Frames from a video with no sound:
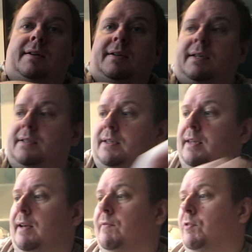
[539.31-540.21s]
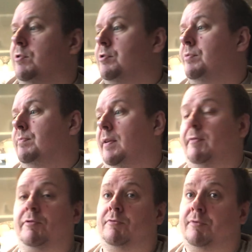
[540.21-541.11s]
getting that version
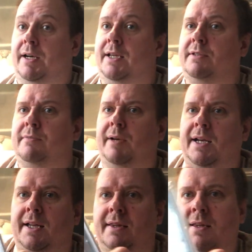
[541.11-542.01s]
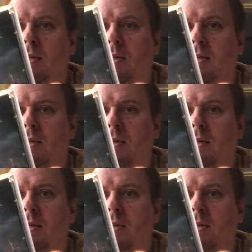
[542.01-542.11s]
if you're really into Megadeth.